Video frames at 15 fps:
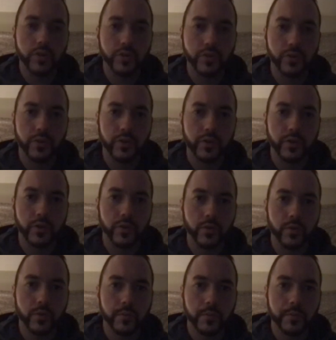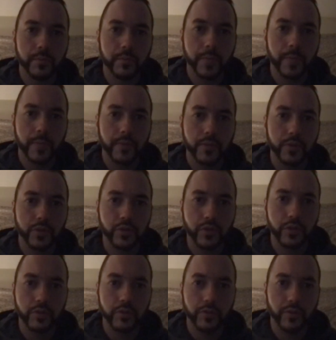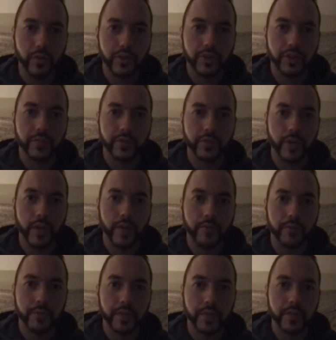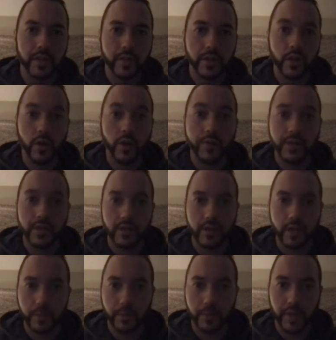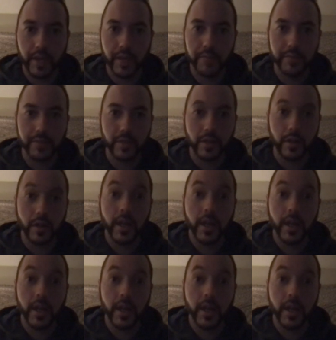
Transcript: drew you to the University of New Haven? Because I know I've done a couple games there,